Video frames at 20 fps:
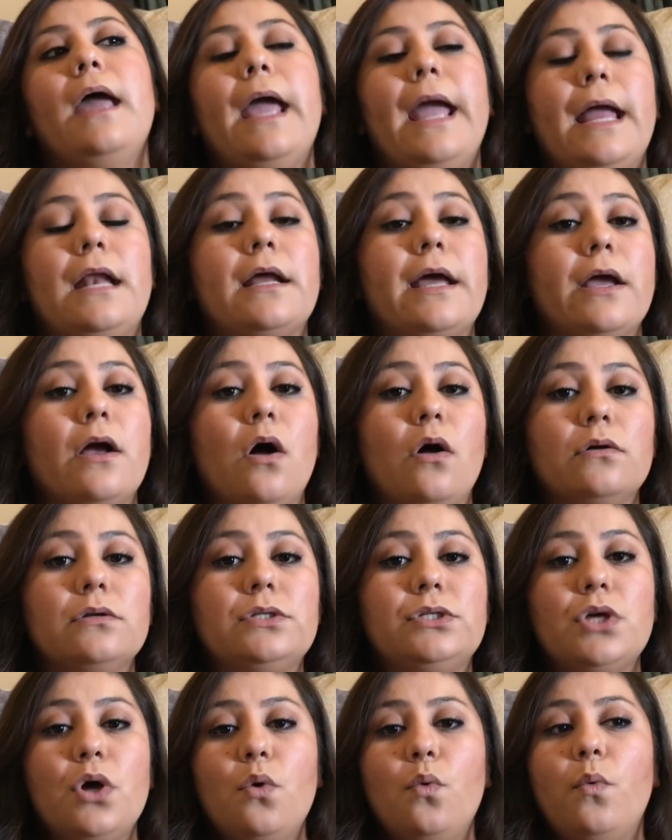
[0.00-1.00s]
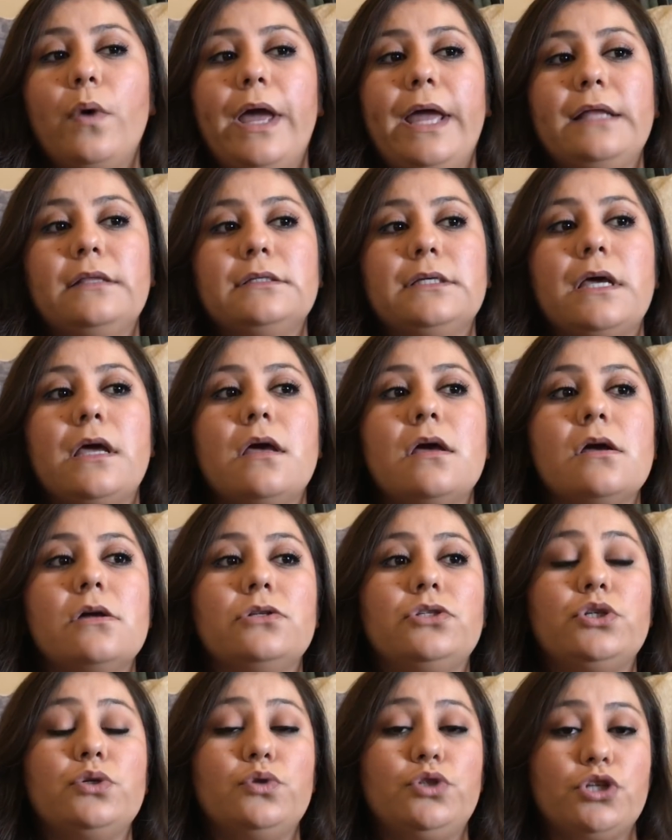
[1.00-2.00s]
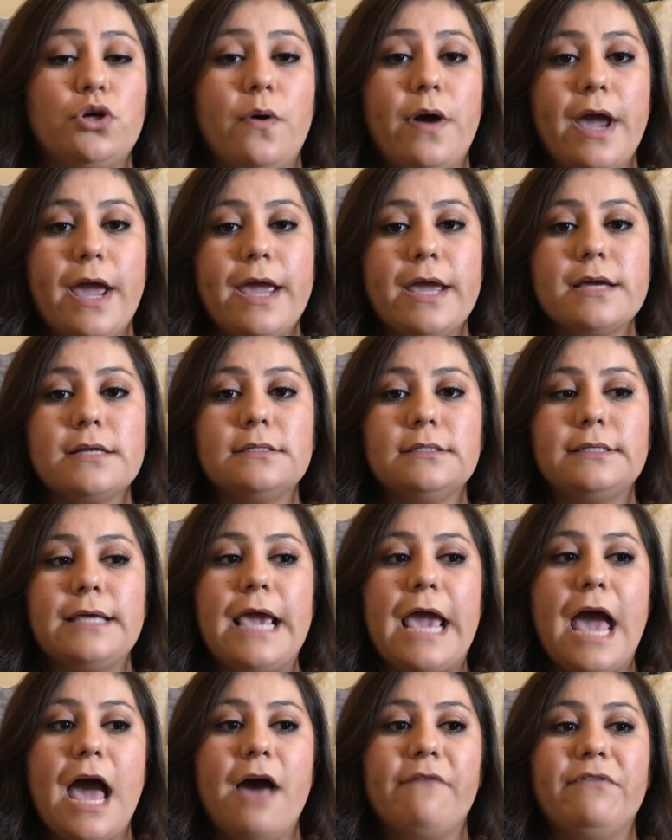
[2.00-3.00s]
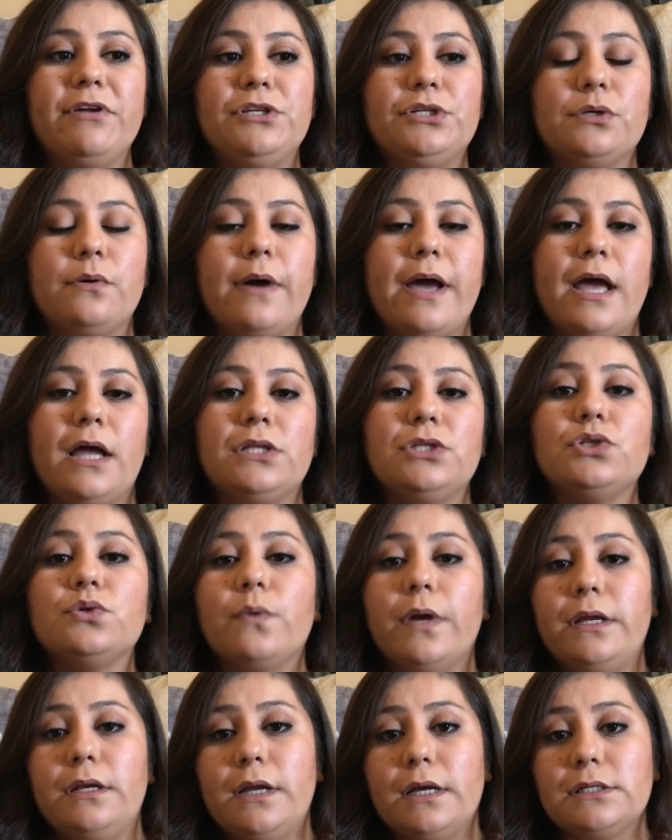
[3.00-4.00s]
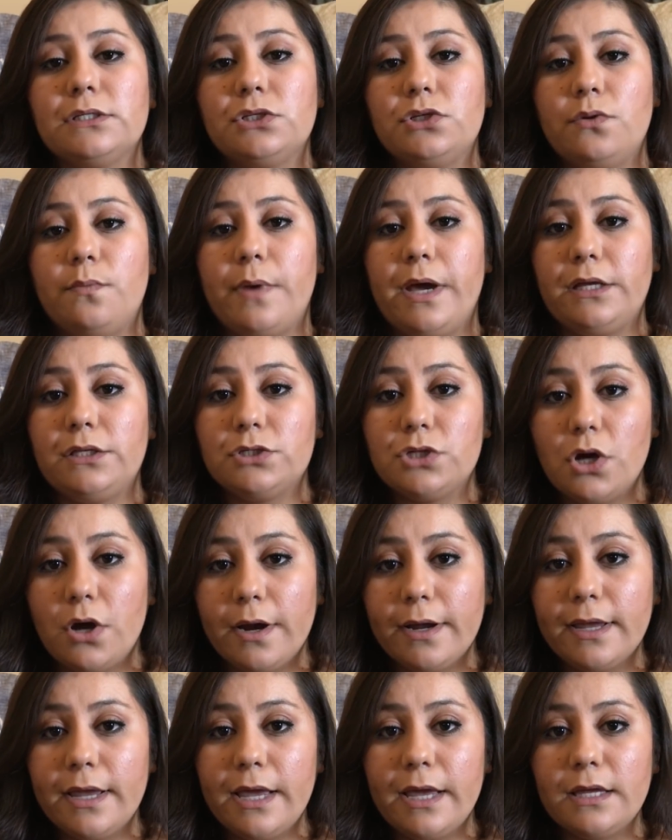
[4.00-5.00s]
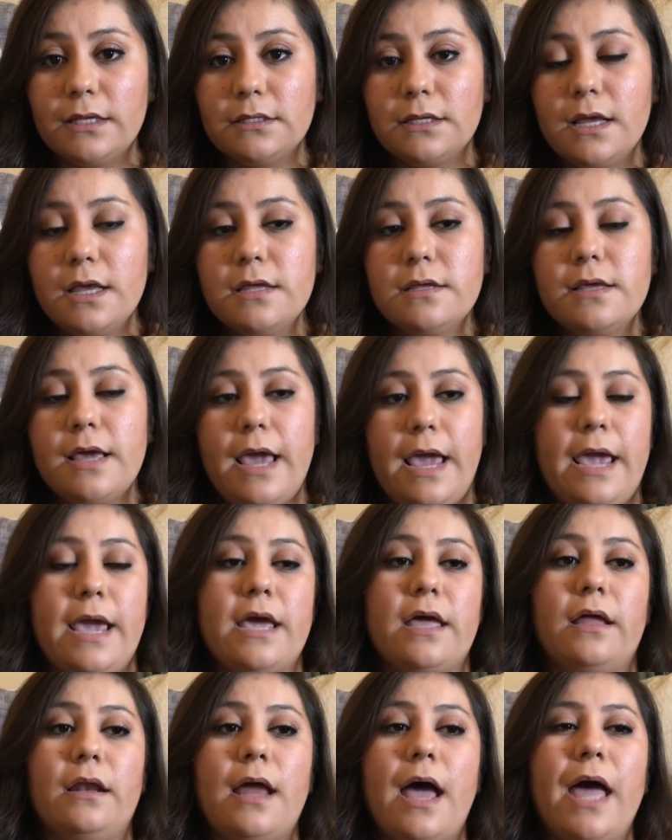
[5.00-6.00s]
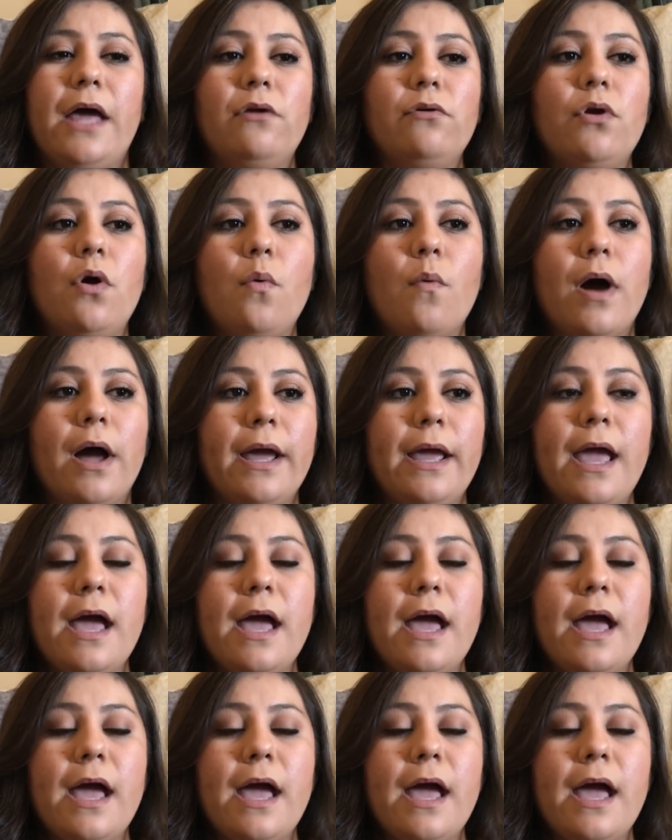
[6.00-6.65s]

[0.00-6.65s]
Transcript: And I also went to Joann's. They have a Joann's right next to my Target, and I don't know why I